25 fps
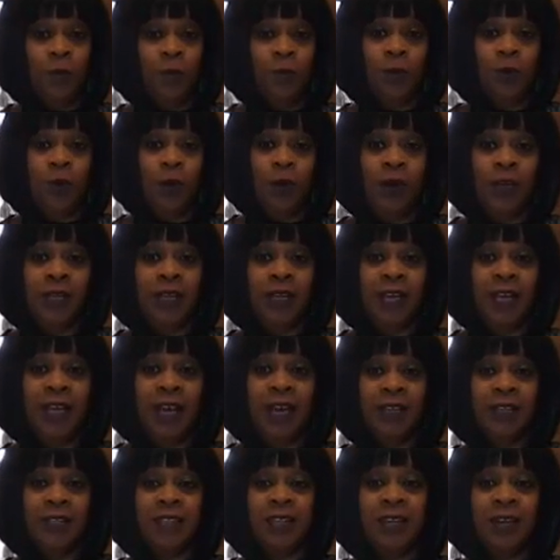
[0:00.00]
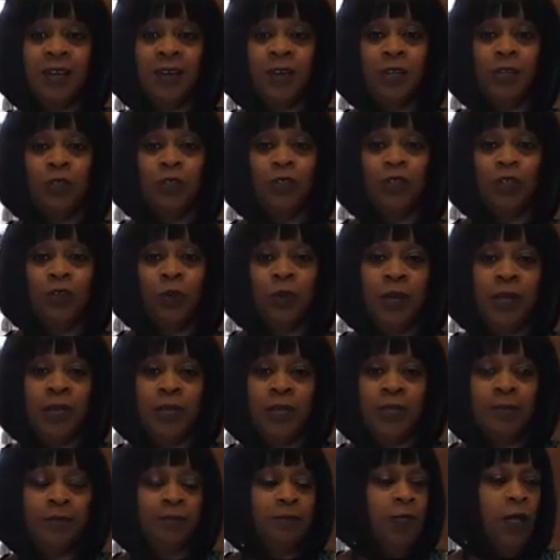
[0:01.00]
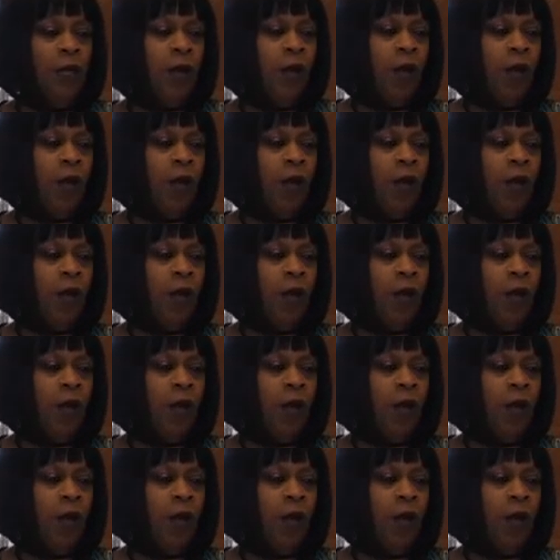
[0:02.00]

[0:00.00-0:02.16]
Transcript: Hope you all get out there and enjoy it.